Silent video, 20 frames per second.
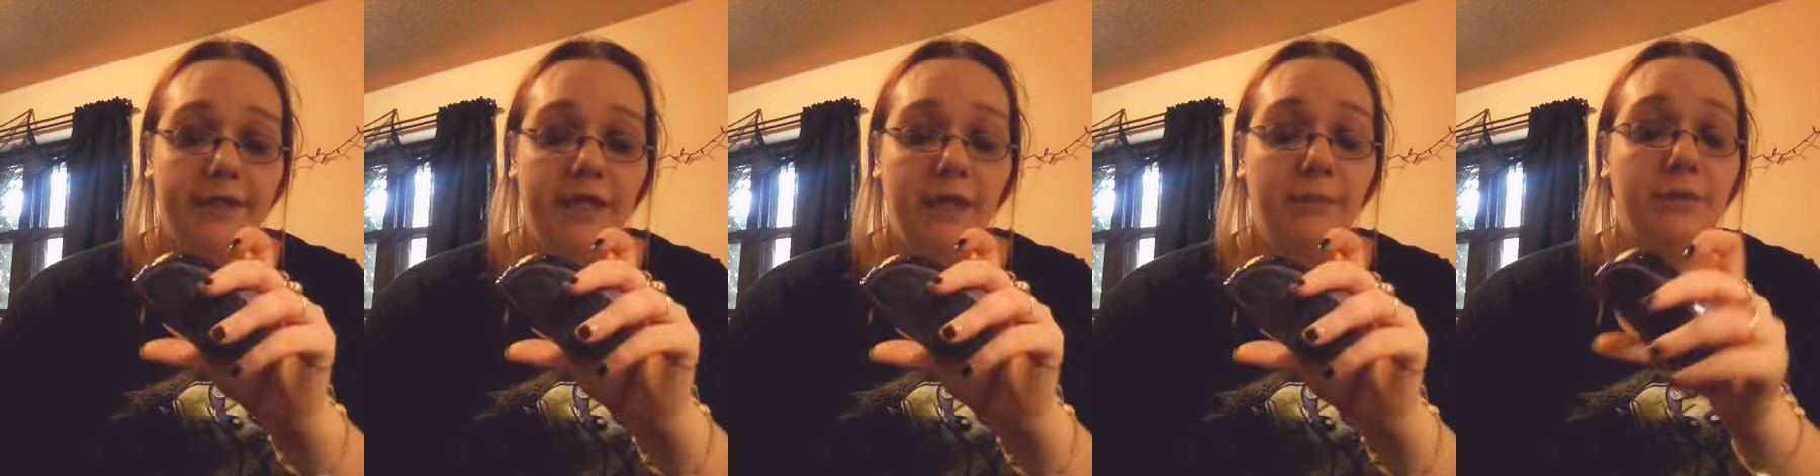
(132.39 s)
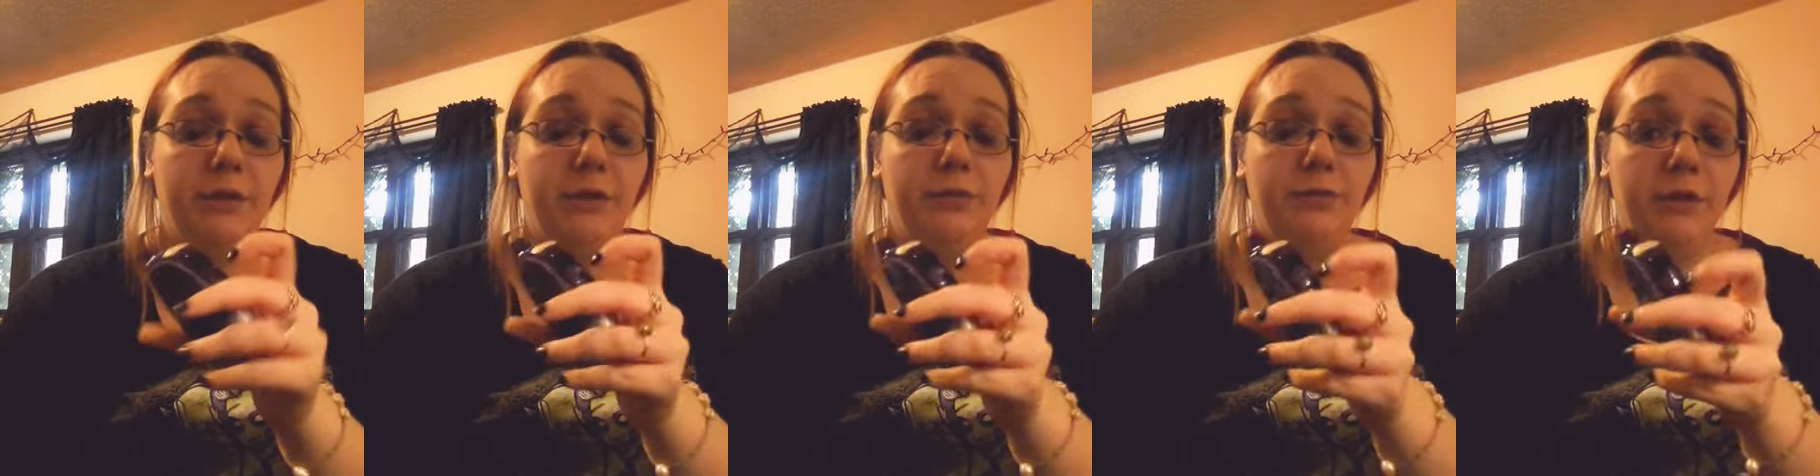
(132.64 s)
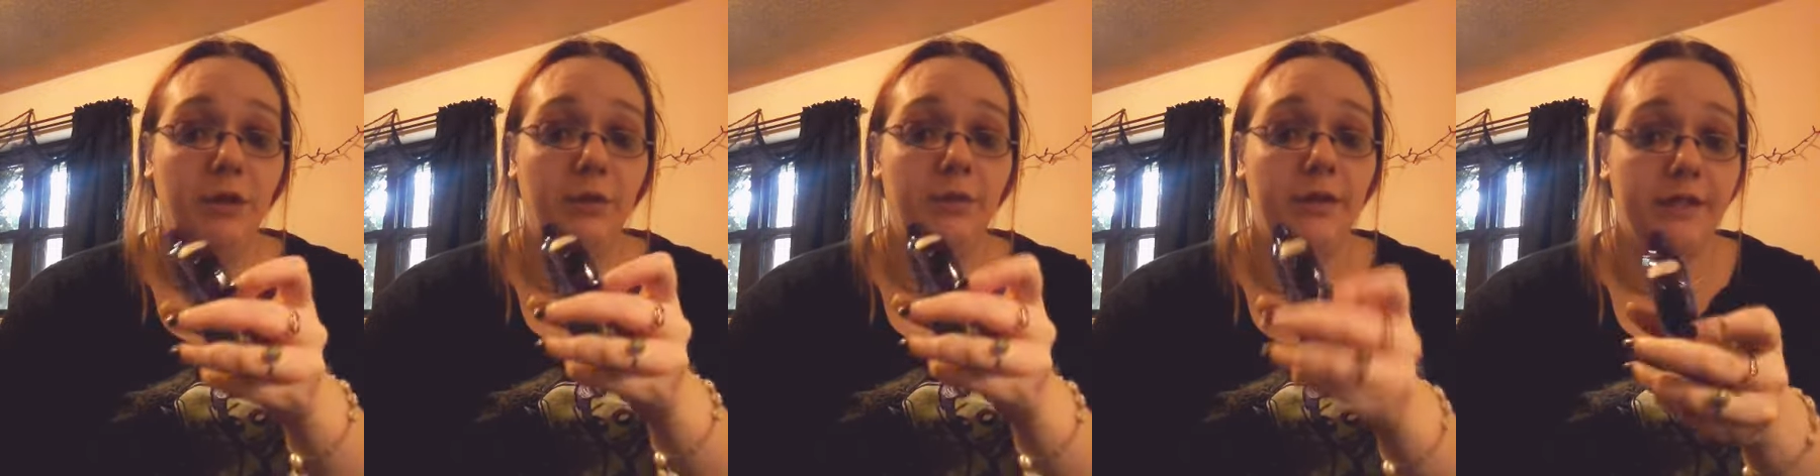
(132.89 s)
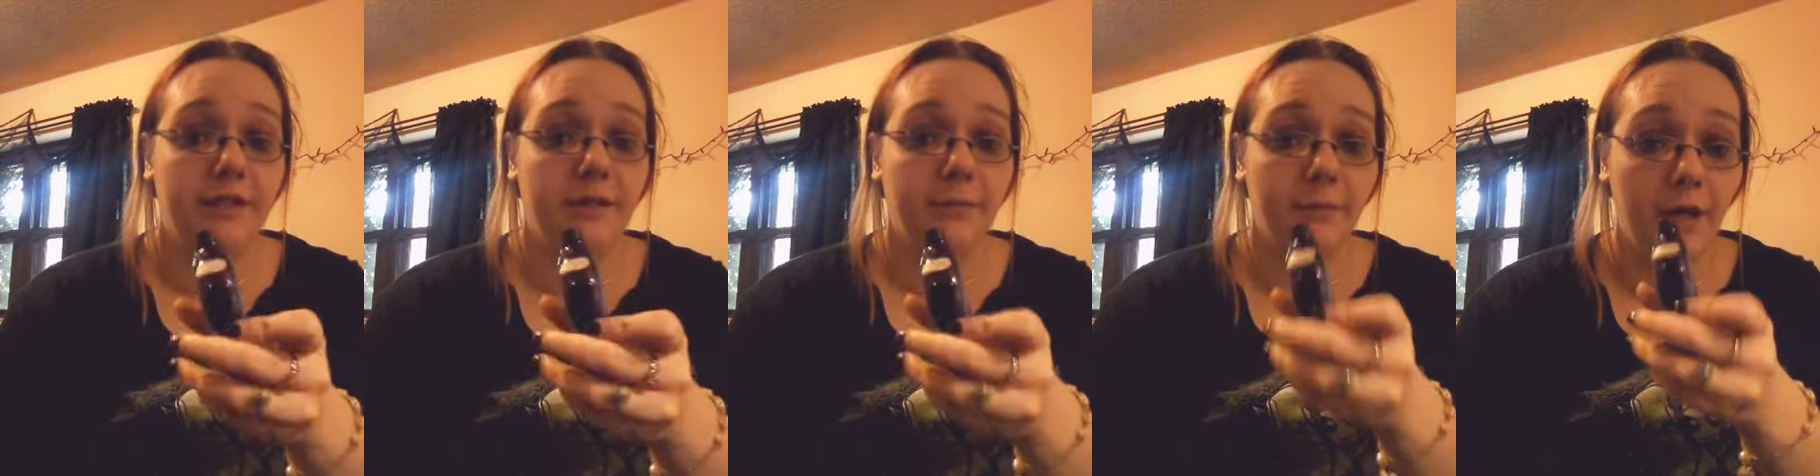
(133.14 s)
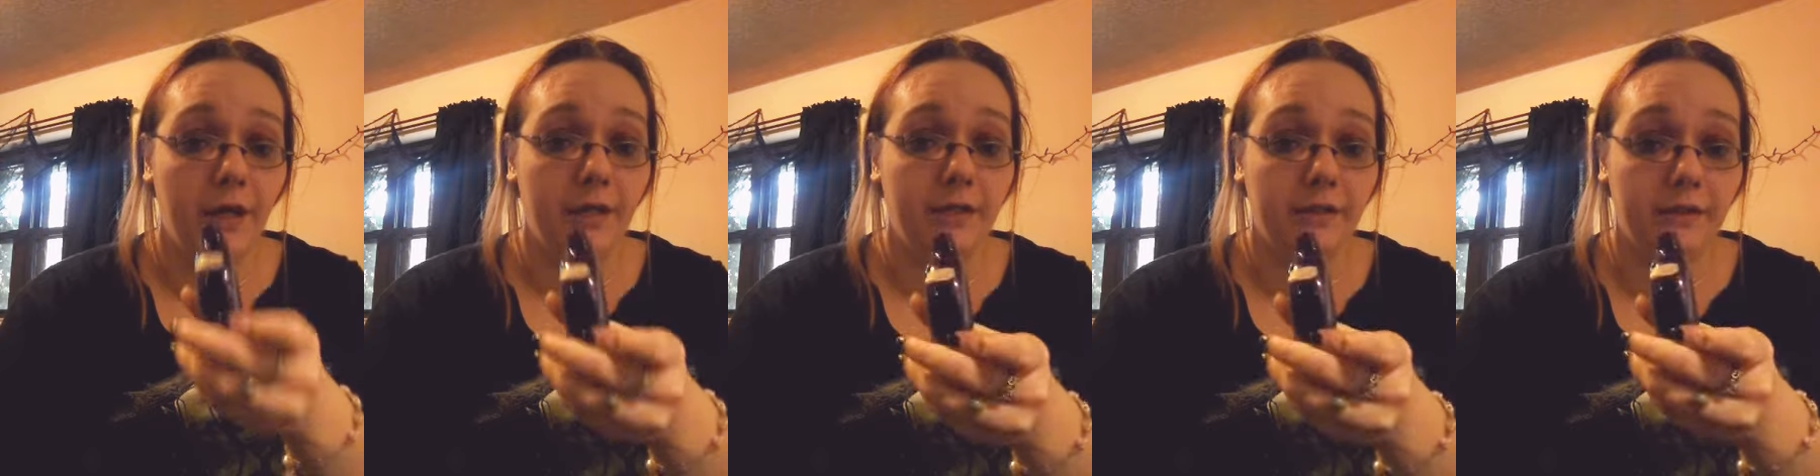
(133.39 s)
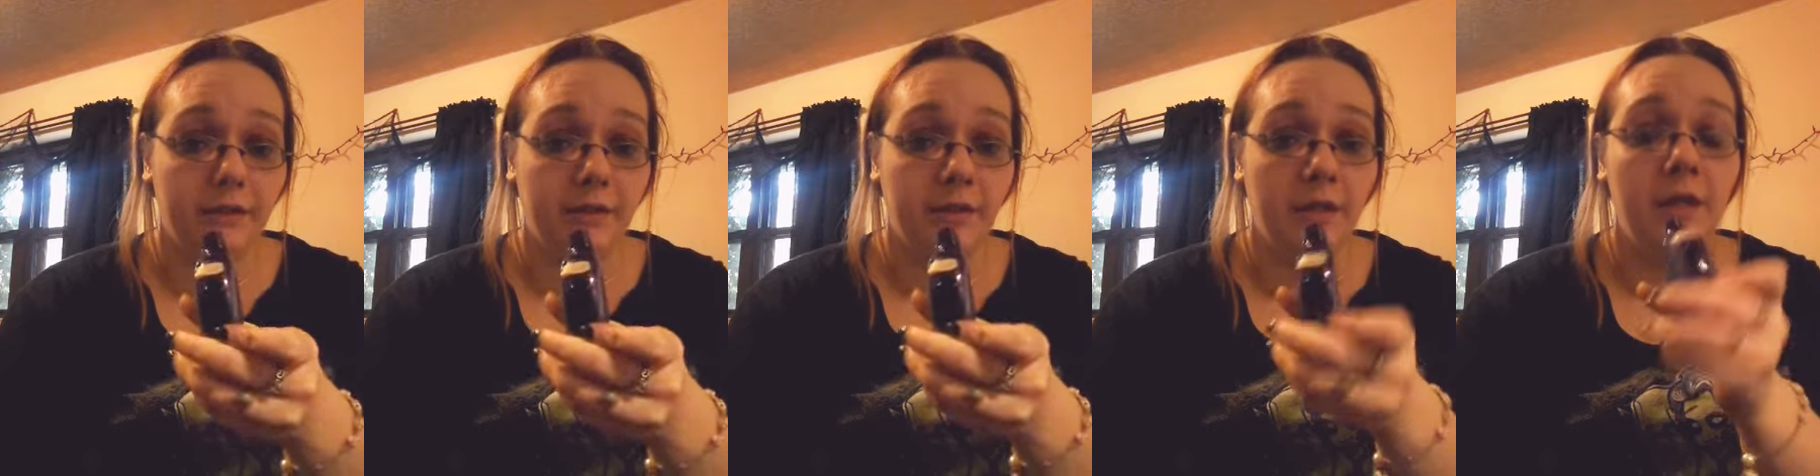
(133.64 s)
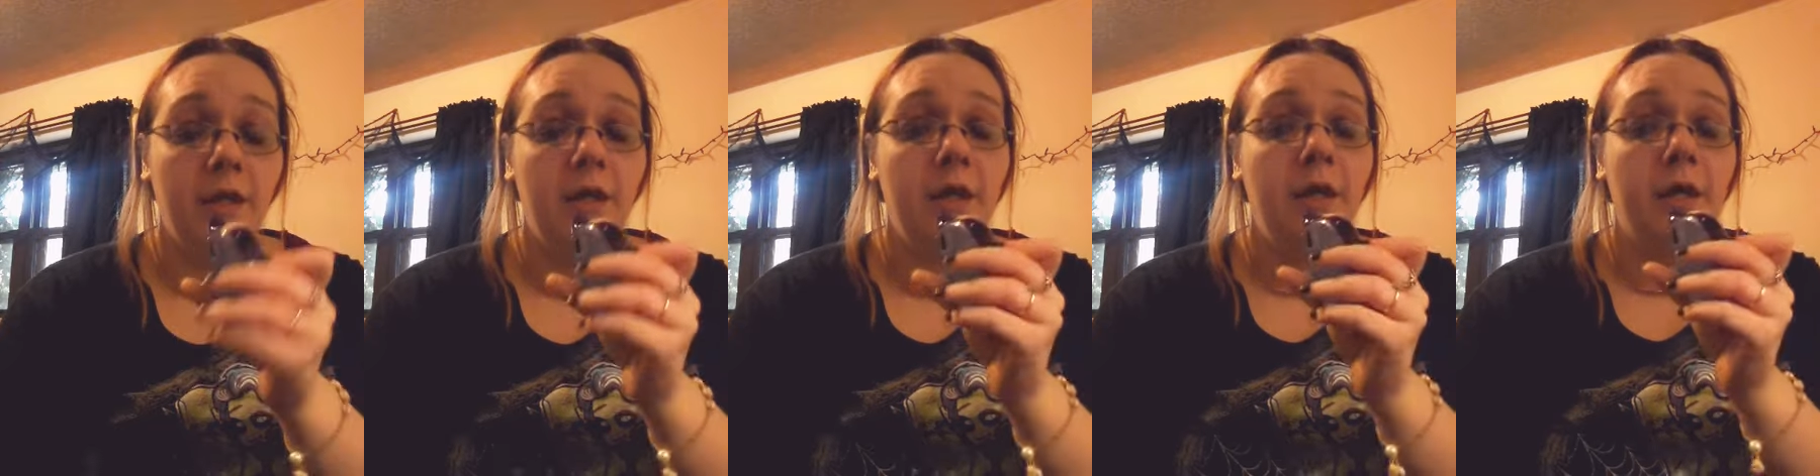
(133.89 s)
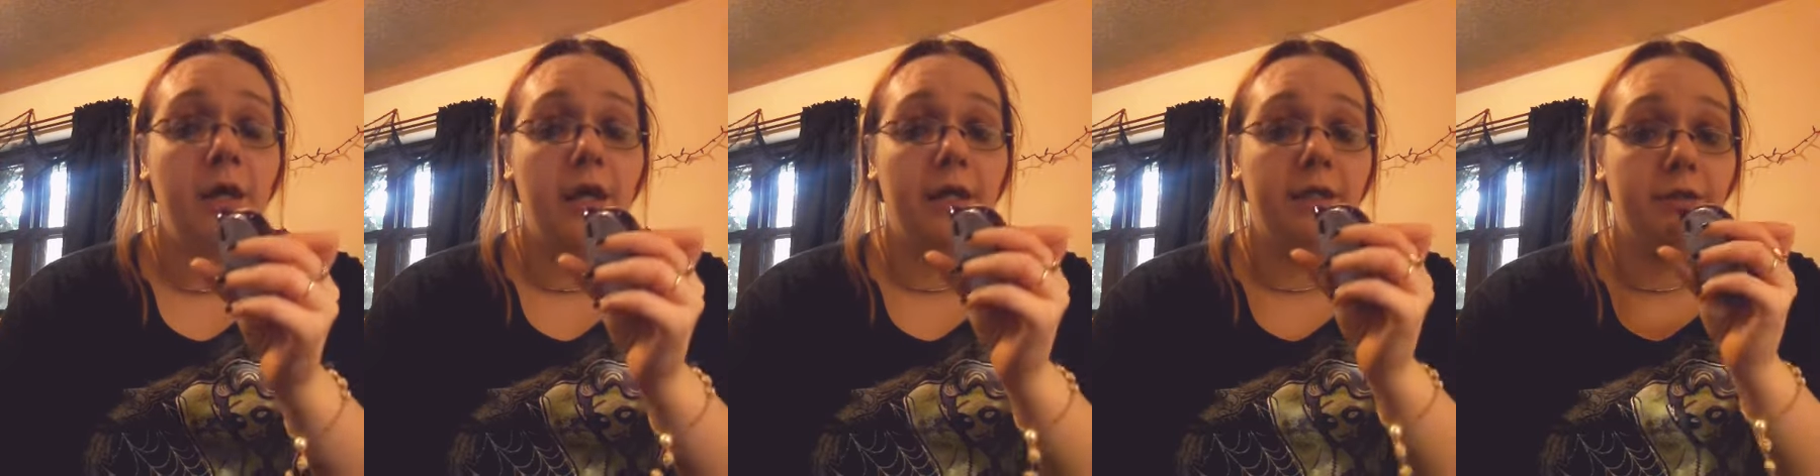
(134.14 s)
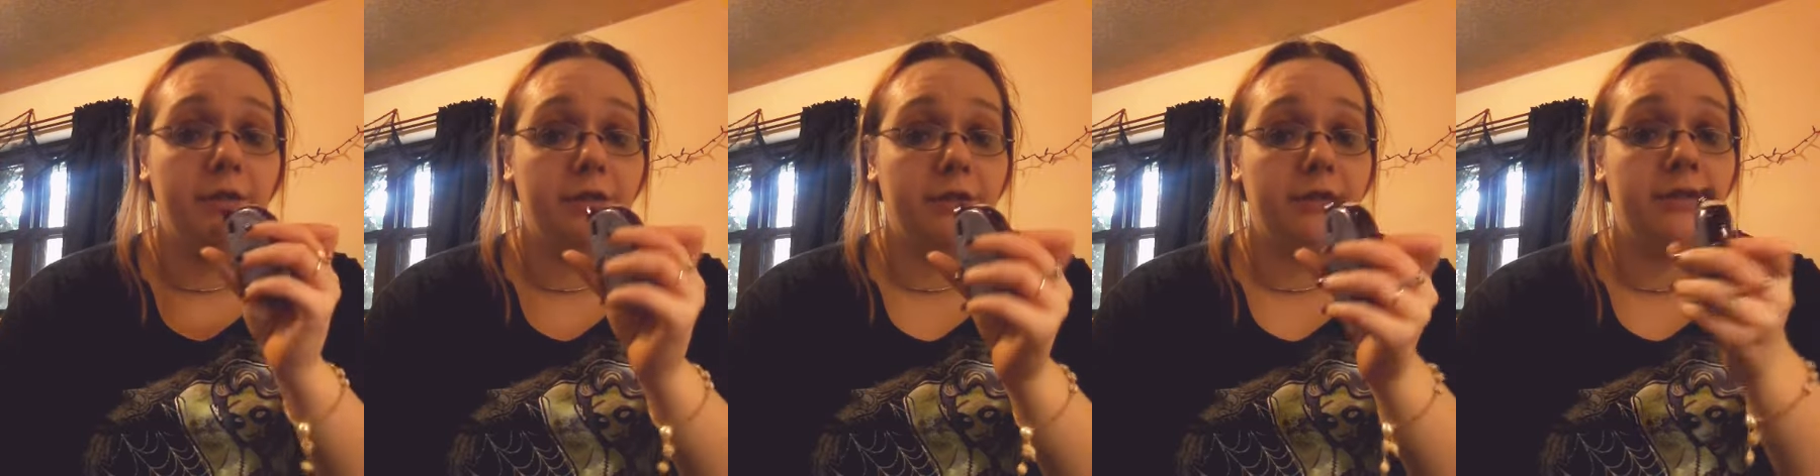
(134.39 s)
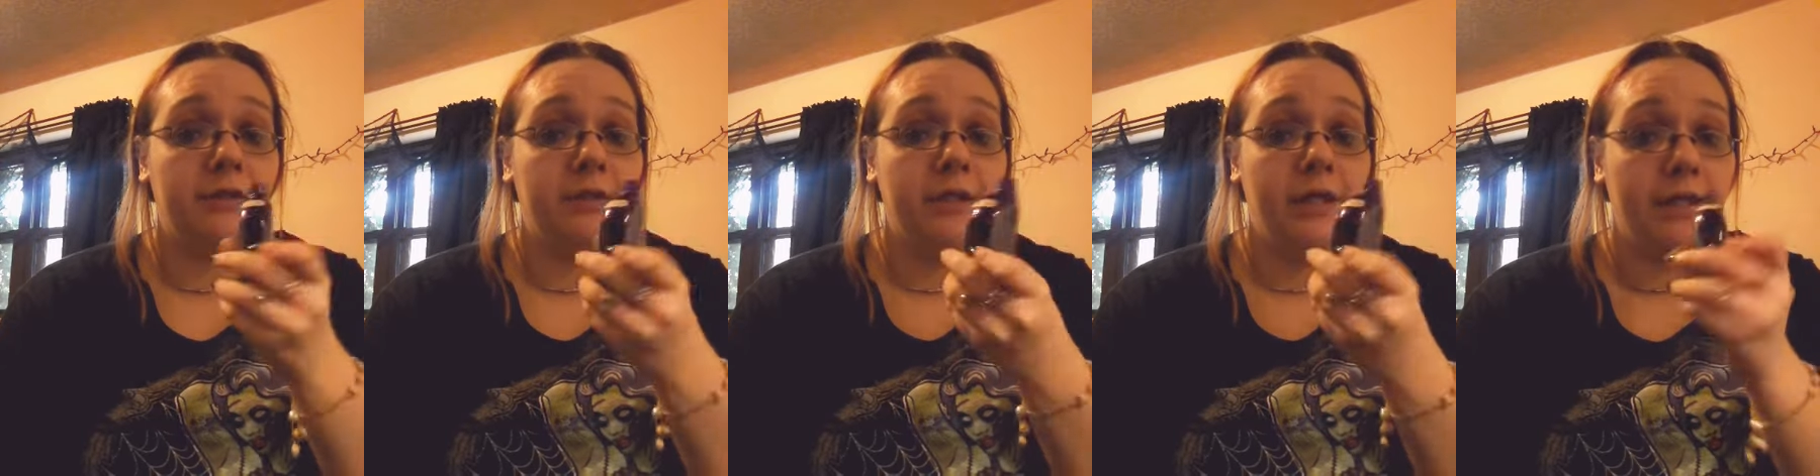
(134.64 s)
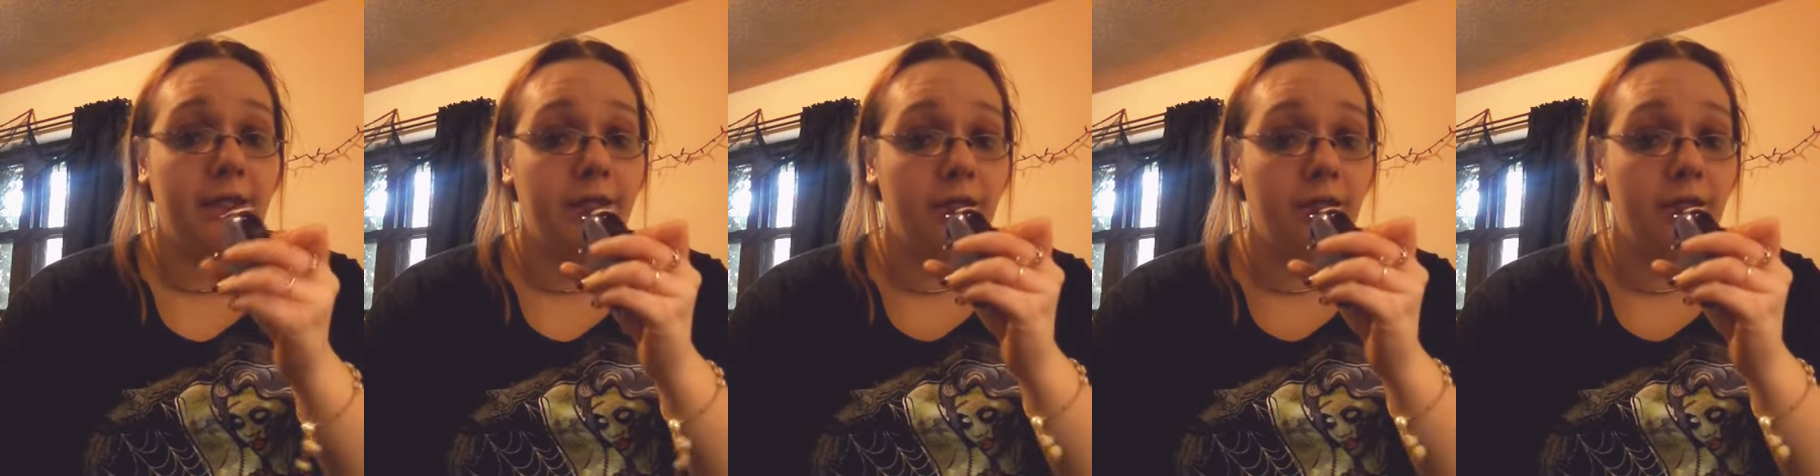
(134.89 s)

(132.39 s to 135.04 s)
but you don't hit the button, and you just hit it.